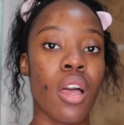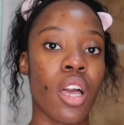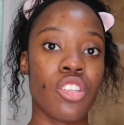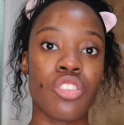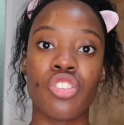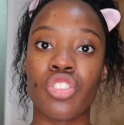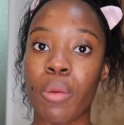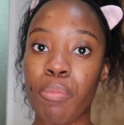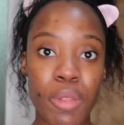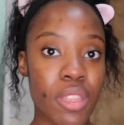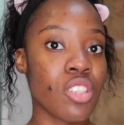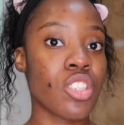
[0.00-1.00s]
I just
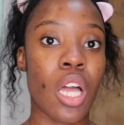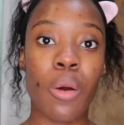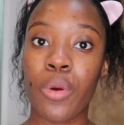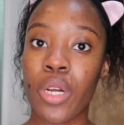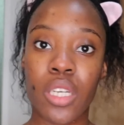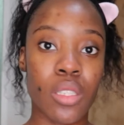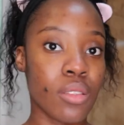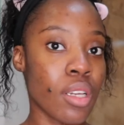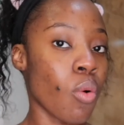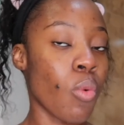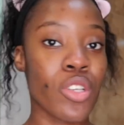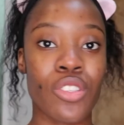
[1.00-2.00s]
jump in the shower and
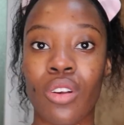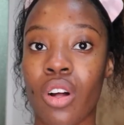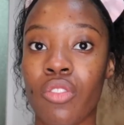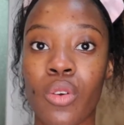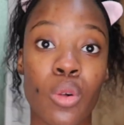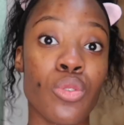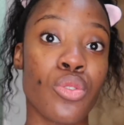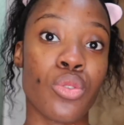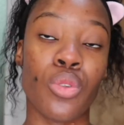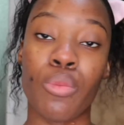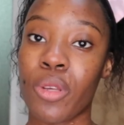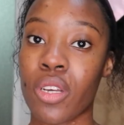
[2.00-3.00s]
wash it off old
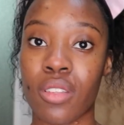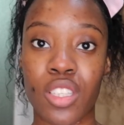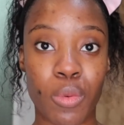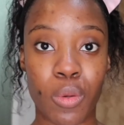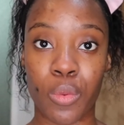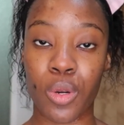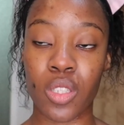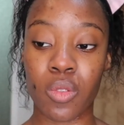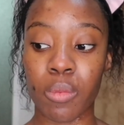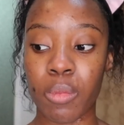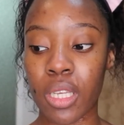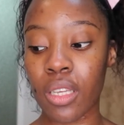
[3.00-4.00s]
school because that's what works
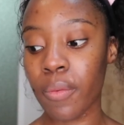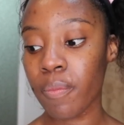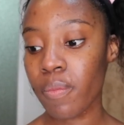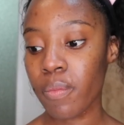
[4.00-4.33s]
for me.